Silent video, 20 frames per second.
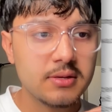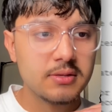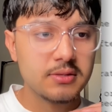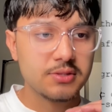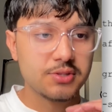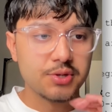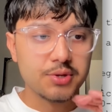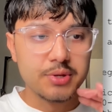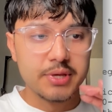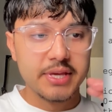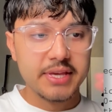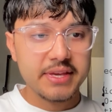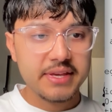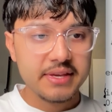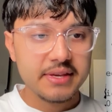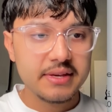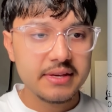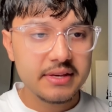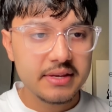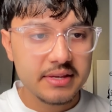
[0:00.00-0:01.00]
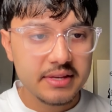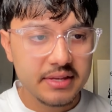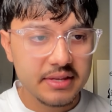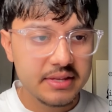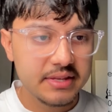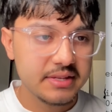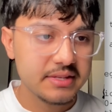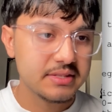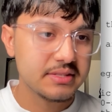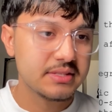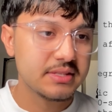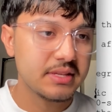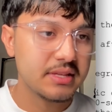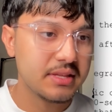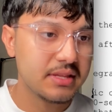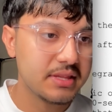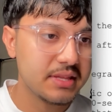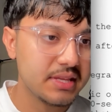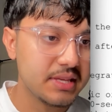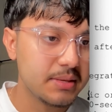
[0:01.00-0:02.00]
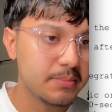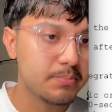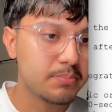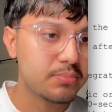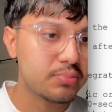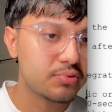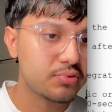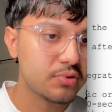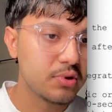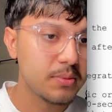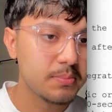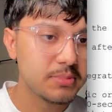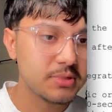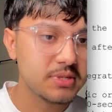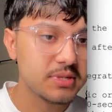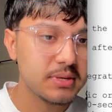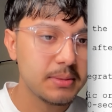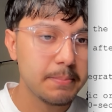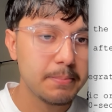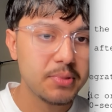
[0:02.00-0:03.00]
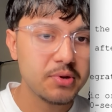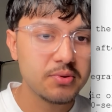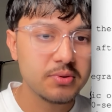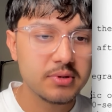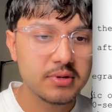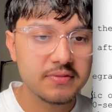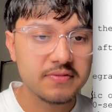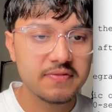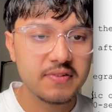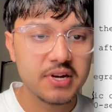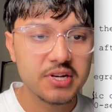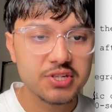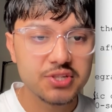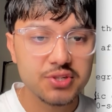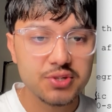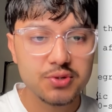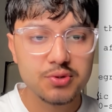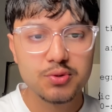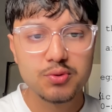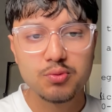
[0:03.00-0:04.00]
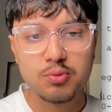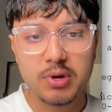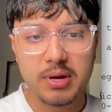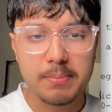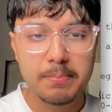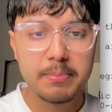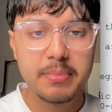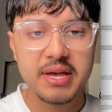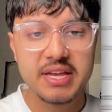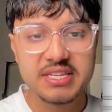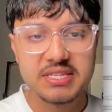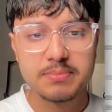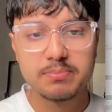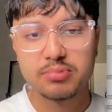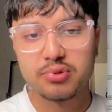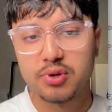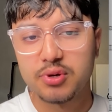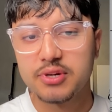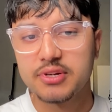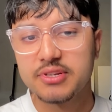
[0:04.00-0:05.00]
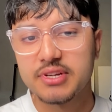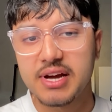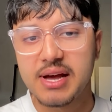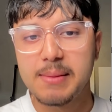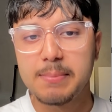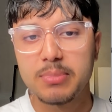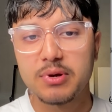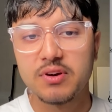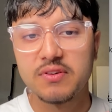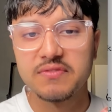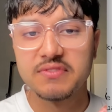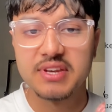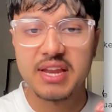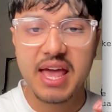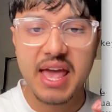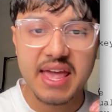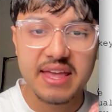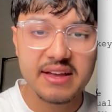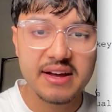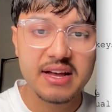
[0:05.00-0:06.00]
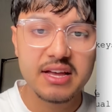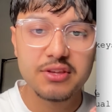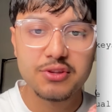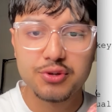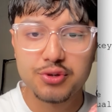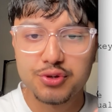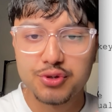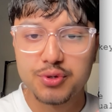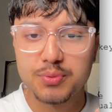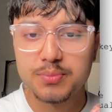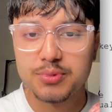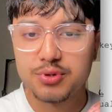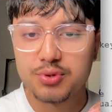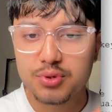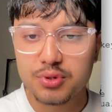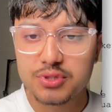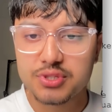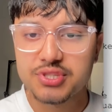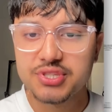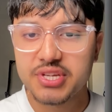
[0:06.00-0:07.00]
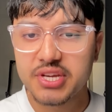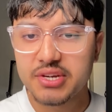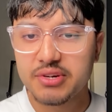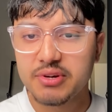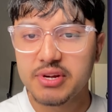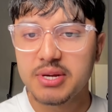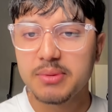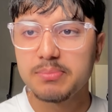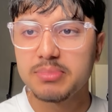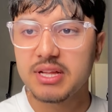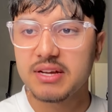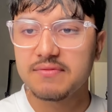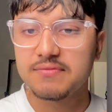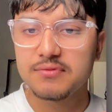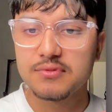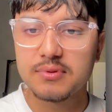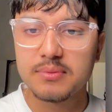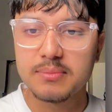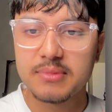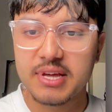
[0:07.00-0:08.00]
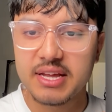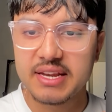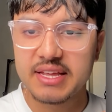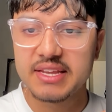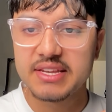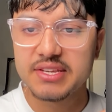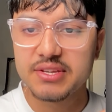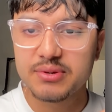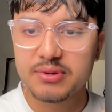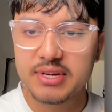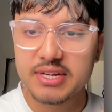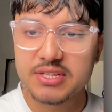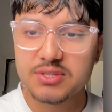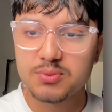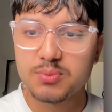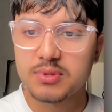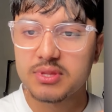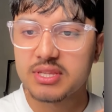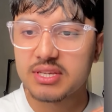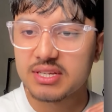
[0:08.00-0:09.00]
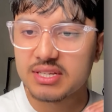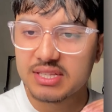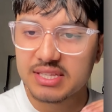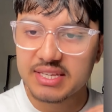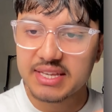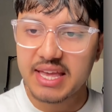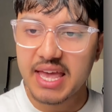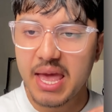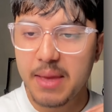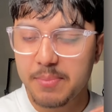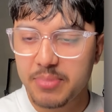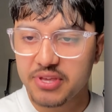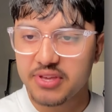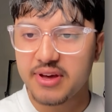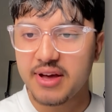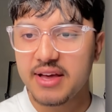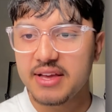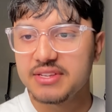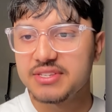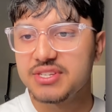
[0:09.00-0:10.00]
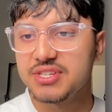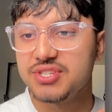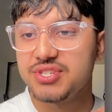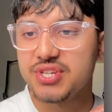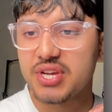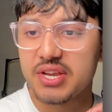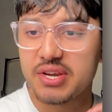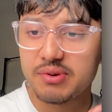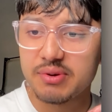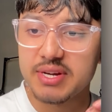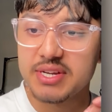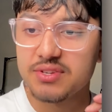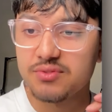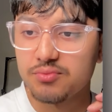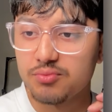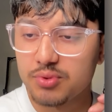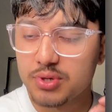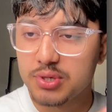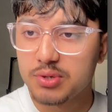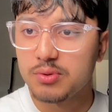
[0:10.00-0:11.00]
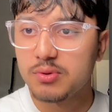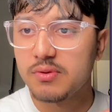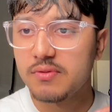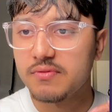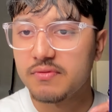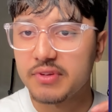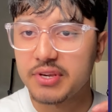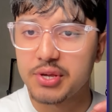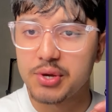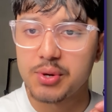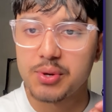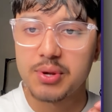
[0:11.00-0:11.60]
So here is the prompt. Build a functional web-based prototype of an AI YouTube Shorts generator platform that integrates with the Kling API to generate real video